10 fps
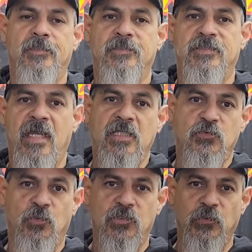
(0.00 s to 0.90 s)
Zach's
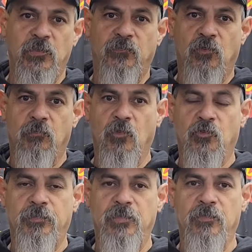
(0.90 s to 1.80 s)
124 motor
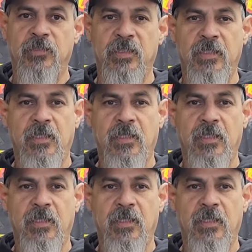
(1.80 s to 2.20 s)
build,